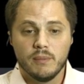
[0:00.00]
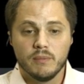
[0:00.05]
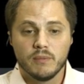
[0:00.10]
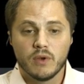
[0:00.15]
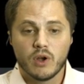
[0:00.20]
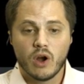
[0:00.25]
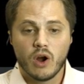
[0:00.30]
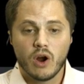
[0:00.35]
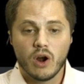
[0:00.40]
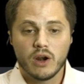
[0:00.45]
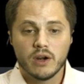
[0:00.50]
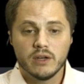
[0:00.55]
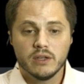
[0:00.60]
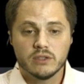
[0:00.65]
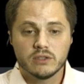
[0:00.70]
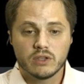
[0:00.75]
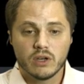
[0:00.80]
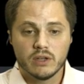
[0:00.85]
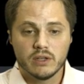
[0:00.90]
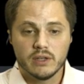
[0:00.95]
card.
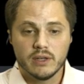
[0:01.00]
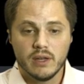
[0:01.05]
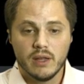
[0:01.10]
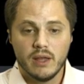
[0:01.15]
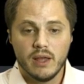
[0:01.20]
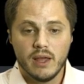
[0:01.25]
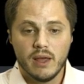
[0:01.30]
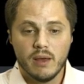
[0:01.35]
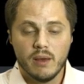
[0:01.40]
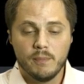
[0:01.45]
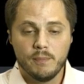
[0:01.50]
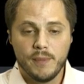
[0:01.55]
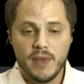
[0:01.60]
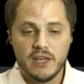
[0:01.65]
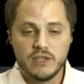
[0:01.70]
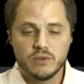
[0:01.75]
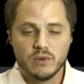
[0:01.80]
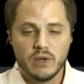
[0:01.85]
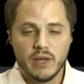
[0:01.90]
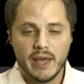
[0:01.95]
It's called an
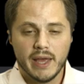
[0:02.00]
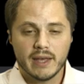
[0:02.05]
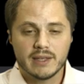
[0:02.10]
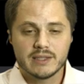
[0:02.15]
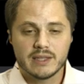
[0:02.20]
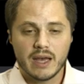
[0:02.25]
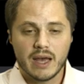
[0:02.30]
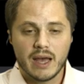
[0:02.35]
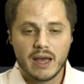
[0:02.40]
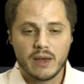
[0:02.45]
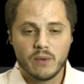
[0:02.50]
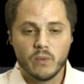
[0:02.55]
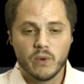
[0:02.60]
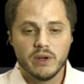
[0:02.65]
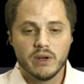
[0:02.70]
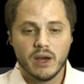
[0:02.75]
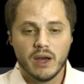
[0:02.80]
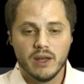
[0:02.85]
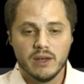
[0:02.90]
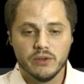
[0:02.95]
Magewell
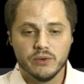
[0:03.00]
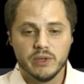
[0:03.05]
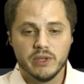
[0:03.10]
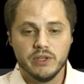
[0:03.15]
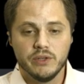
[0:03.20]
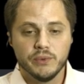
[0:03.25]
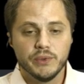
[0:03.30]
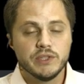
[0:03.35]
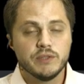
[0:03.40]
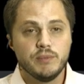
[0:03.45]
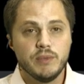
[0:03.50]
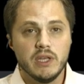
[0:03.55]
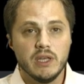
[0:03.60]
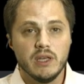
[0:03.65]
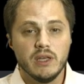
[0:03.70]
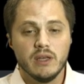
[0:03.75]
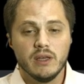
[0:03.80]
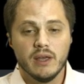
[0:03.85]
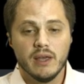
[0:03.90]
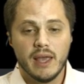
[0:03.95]
XI100
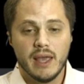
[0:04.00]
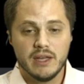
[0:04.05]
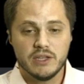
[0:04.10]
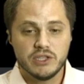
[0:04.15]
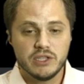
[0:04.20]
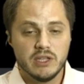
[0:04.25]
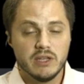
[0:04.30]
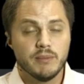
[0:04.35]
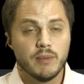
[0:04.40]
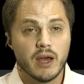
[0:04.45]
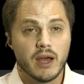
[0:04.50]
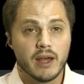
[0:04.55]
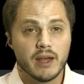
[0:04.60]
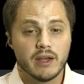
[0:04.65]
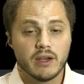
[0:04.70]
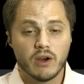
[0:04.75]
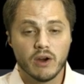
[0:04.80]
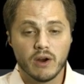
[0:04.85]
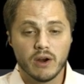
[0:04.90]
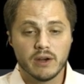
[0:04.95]
USB
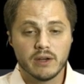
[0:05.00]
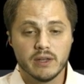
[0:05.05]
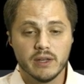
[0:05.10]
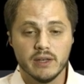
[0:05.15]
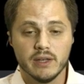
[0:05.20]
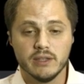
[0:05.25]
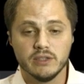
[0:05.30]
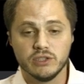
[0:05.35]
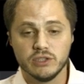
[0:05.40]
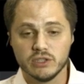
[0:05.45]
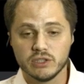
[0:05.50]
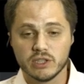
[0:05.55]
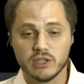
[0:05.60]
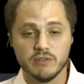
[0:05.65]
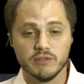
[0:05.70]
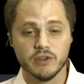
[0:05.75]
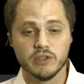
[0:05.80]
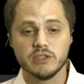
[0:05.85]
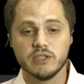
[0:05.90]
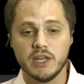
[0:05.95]
HDMI card, and it just
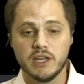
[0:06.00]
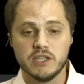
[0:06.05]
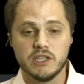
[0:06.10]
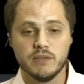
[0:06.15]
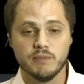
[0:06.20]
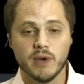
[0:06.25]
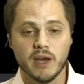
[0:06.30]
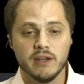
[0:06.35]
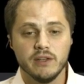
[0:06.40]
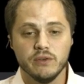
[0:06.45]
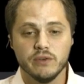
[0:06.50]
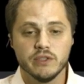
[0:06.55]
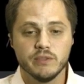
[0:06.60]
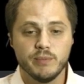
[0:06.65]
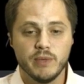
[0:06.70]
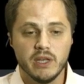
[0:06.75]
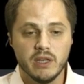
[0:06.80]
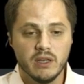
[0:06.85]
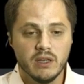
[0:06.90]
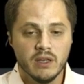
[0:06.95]
converts HDMI to
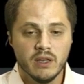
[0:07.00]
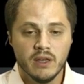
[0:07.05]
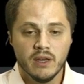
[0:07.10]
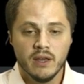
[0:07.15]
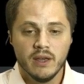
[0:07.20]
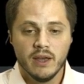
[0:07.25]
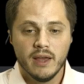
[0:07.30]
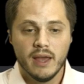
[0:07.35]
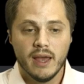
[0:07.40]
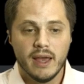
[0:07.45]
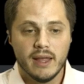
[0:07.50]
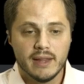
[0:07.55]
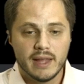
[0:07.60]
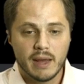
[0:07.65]
USB, and